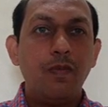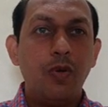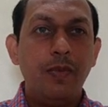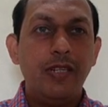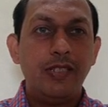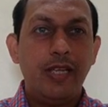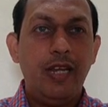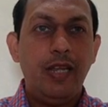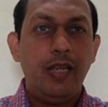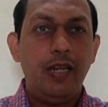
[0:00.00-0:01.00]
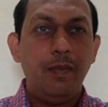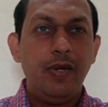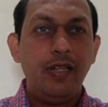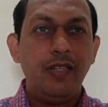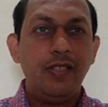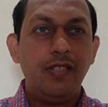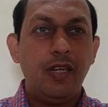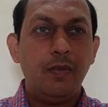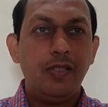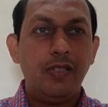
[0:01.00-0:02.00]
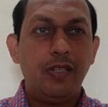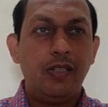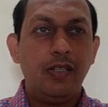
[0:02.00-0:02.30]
from its element in stable state.